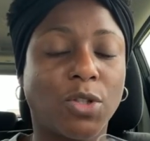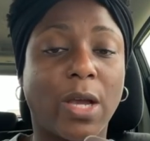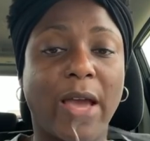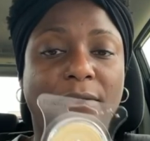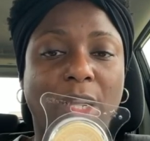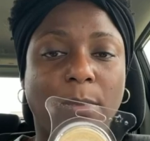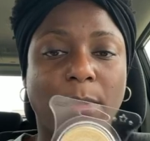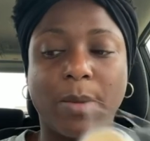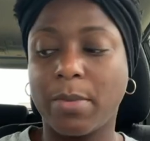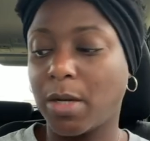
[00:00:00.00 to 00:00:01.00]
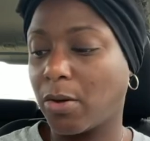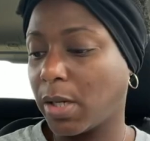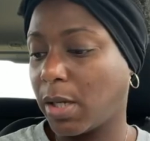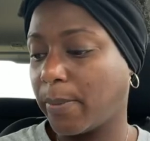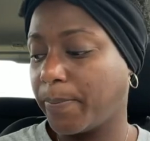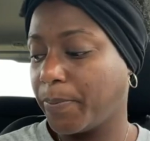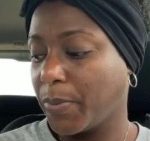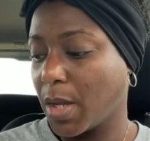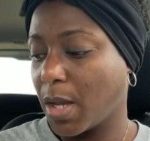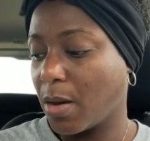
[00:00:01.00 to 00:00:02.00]
So I have vanilla bean buttercream,
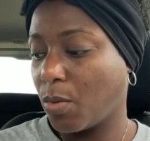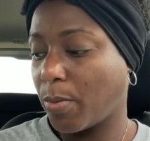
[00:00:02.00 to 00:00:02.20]
will